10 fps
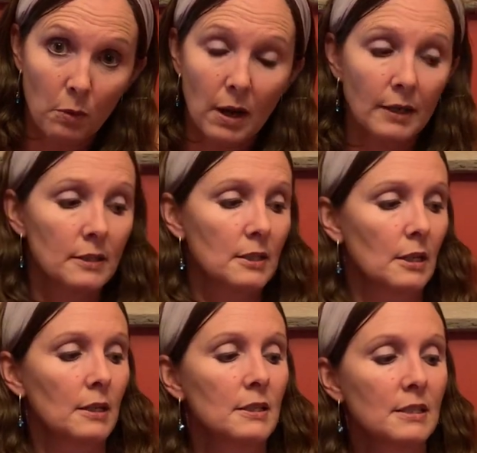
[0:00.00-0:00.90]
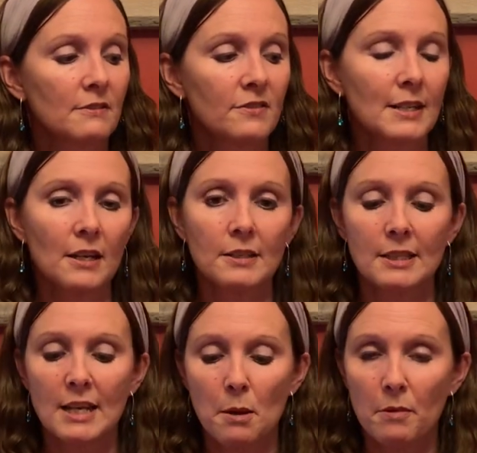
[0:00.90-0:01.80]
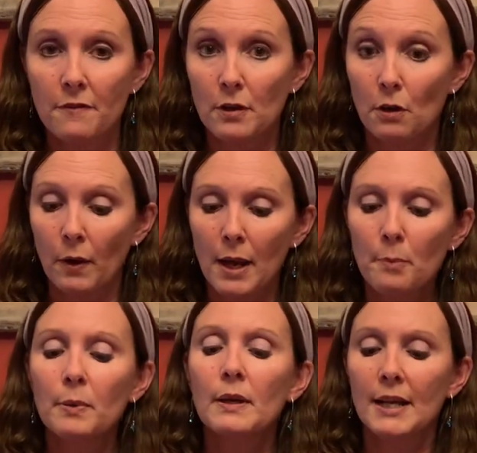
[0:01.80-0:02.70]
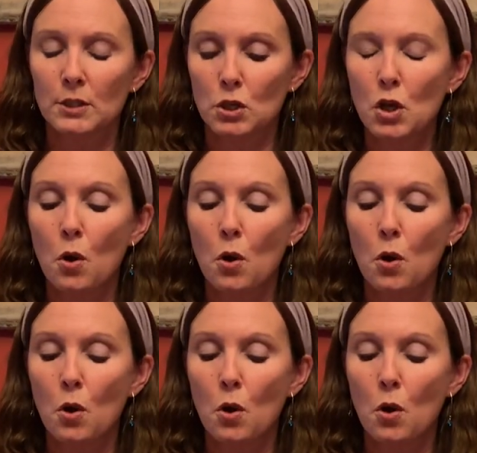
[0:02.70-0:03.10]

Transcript: wines. Zinfandel is the name of the grape. It's